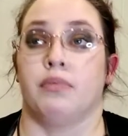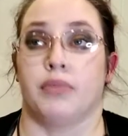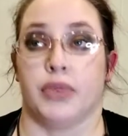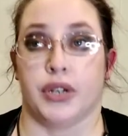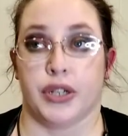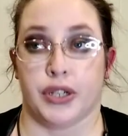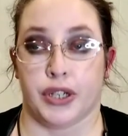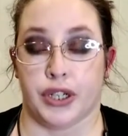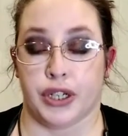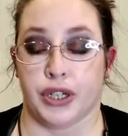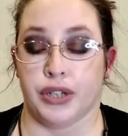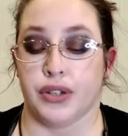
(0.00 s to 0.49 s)

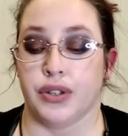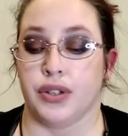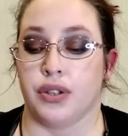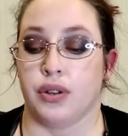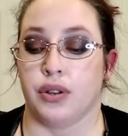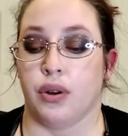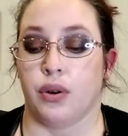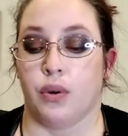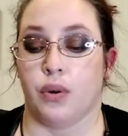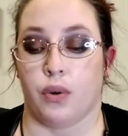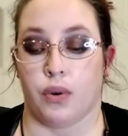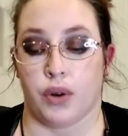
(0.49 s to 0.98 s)

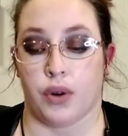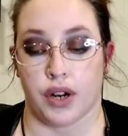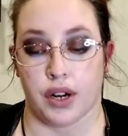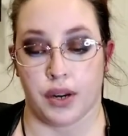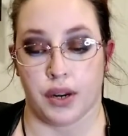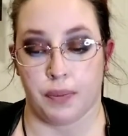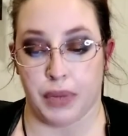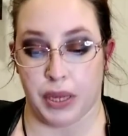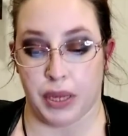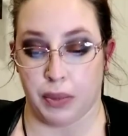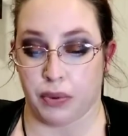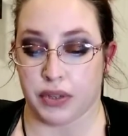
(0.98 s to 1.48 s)
murders,
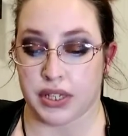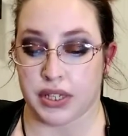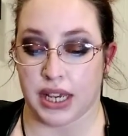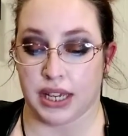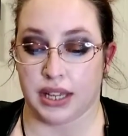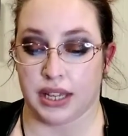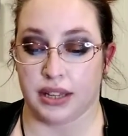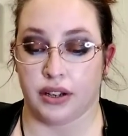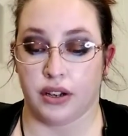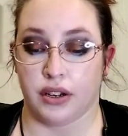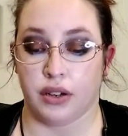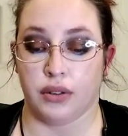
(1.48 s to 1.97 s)
or people
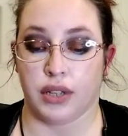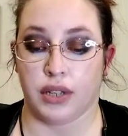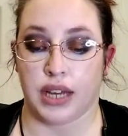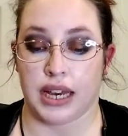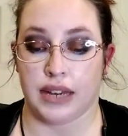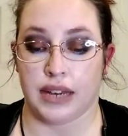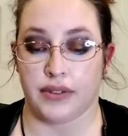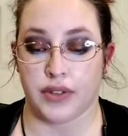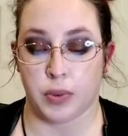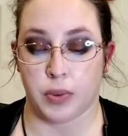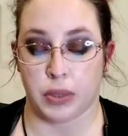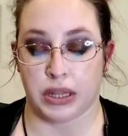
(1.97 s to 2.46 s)
taking their own
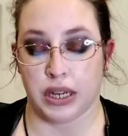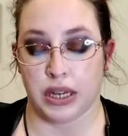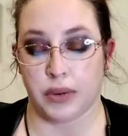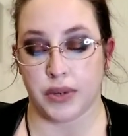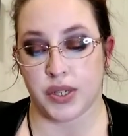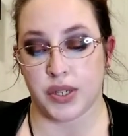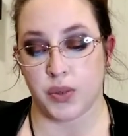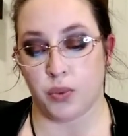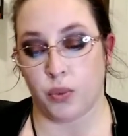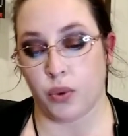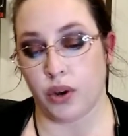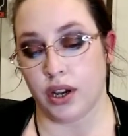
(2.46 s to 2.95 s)
lives, but there
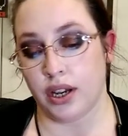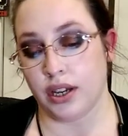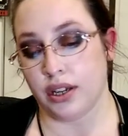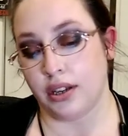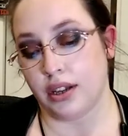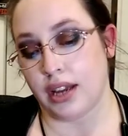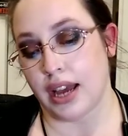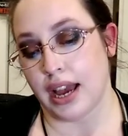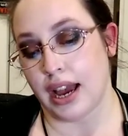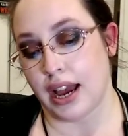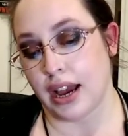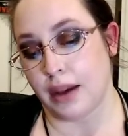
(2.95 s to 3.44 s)
was
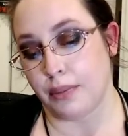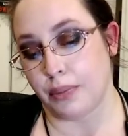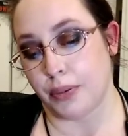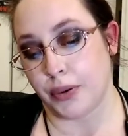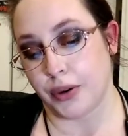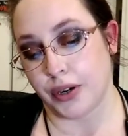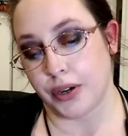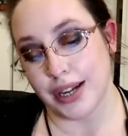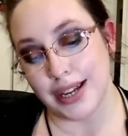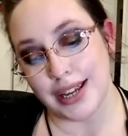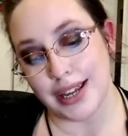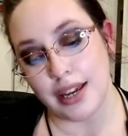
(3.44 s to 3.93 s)
one
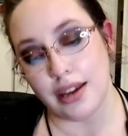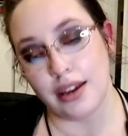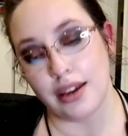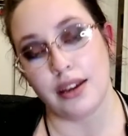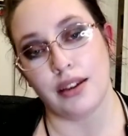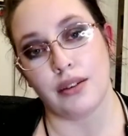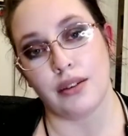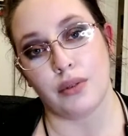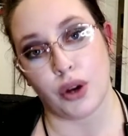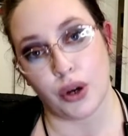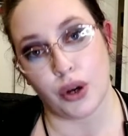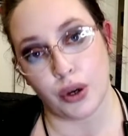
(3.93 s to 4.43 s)
pretty
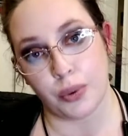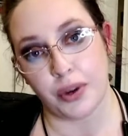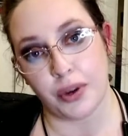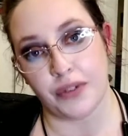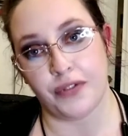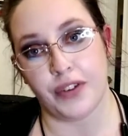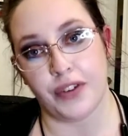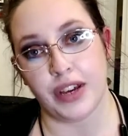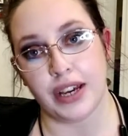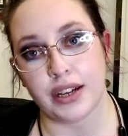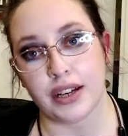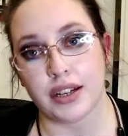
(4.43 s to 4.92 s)

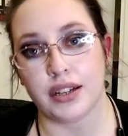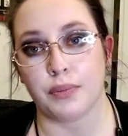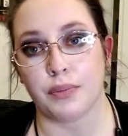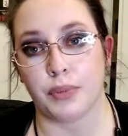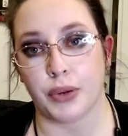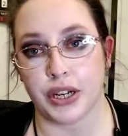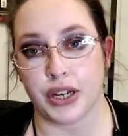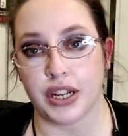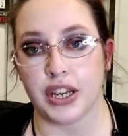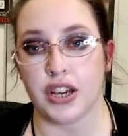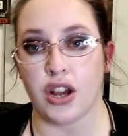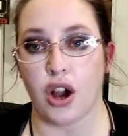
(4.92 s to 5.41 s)
horrific,
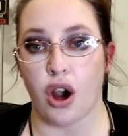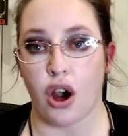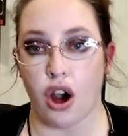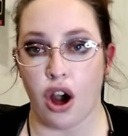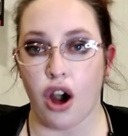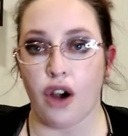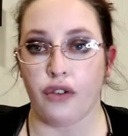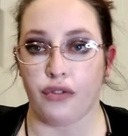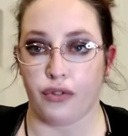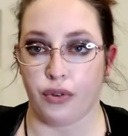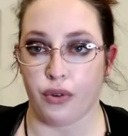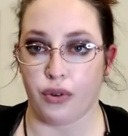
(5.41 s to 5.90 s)
pretty
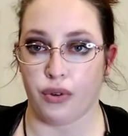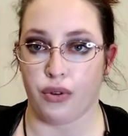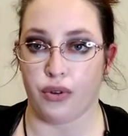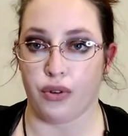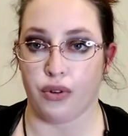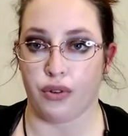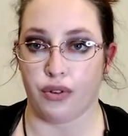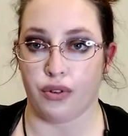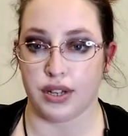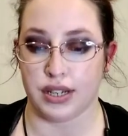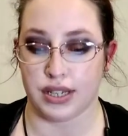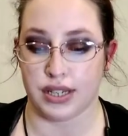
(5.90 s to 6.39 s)

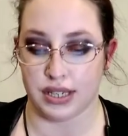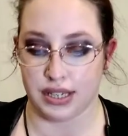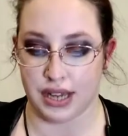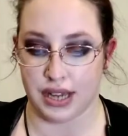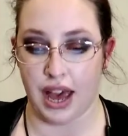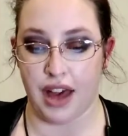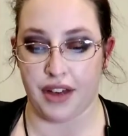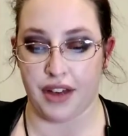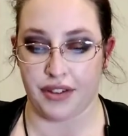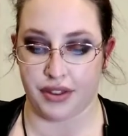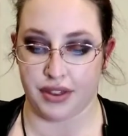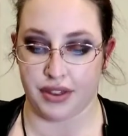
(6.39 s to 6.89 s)
awful
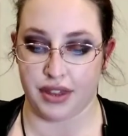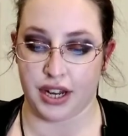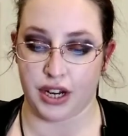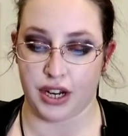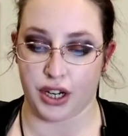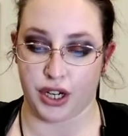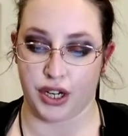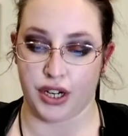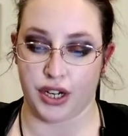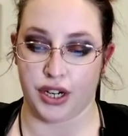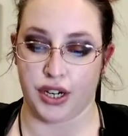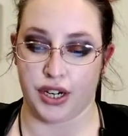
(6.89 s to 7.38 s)
death that
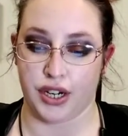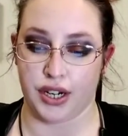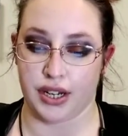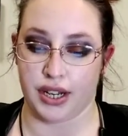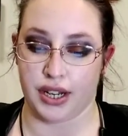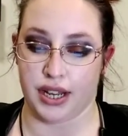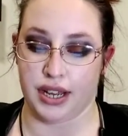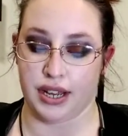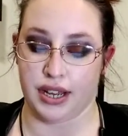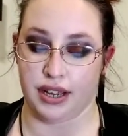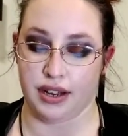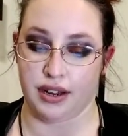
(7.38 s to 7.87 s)

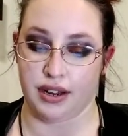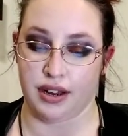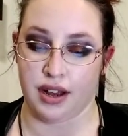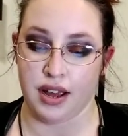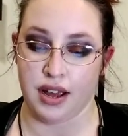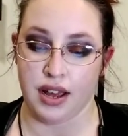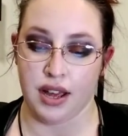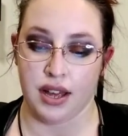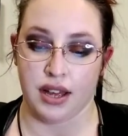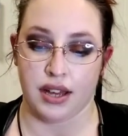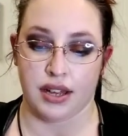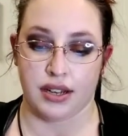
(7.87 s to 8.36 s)
occurred in
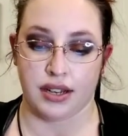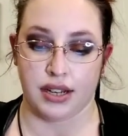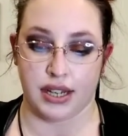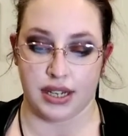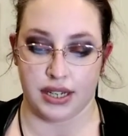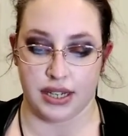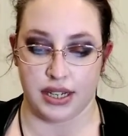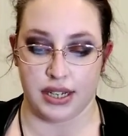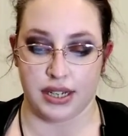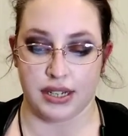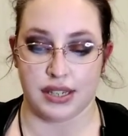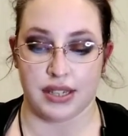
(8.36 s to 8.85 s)

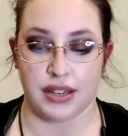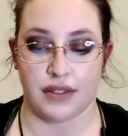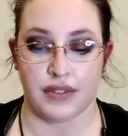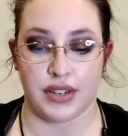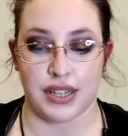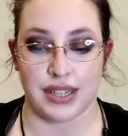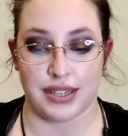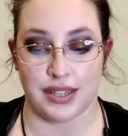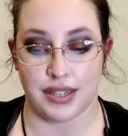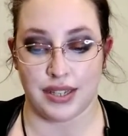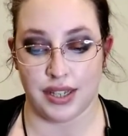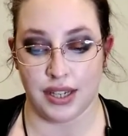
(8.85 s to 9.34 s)

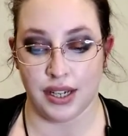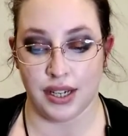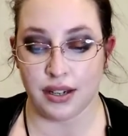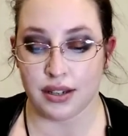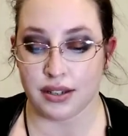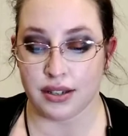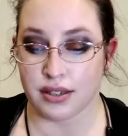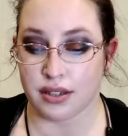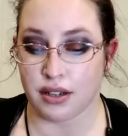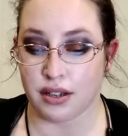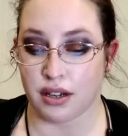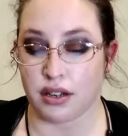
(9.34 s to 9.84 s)

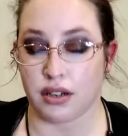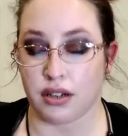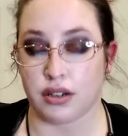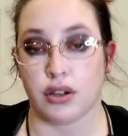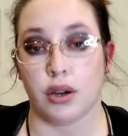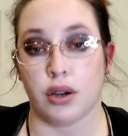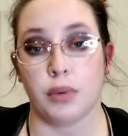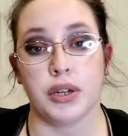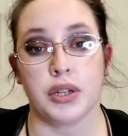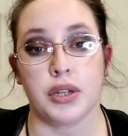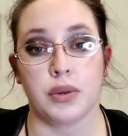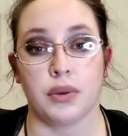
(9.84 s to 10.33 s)
1976 on
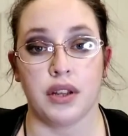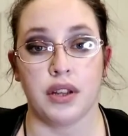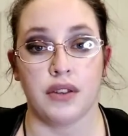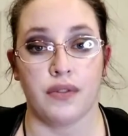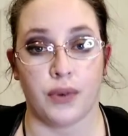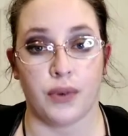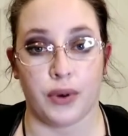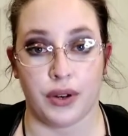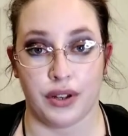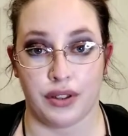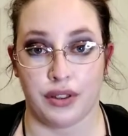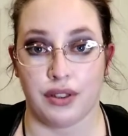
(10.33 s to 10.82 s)
October
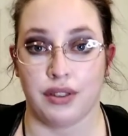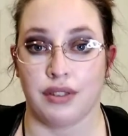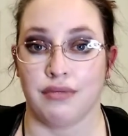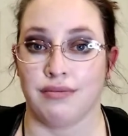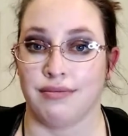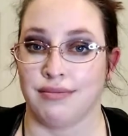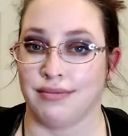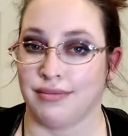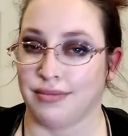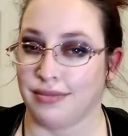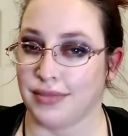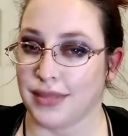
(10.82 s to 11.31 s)
24th.
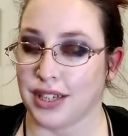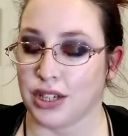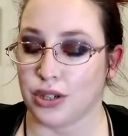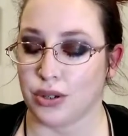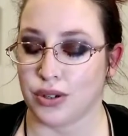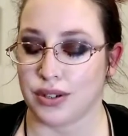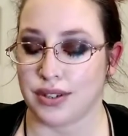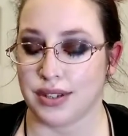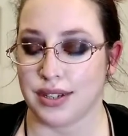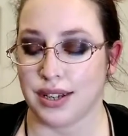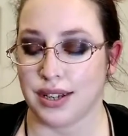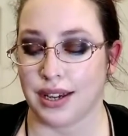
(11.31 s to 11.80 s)

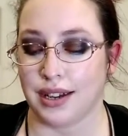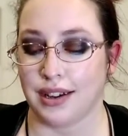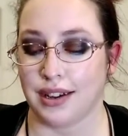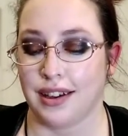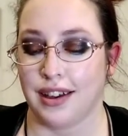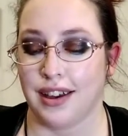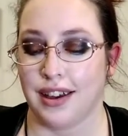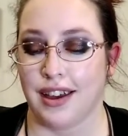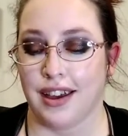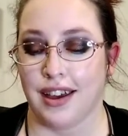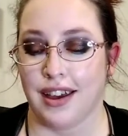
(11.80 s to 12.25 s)
Interesting.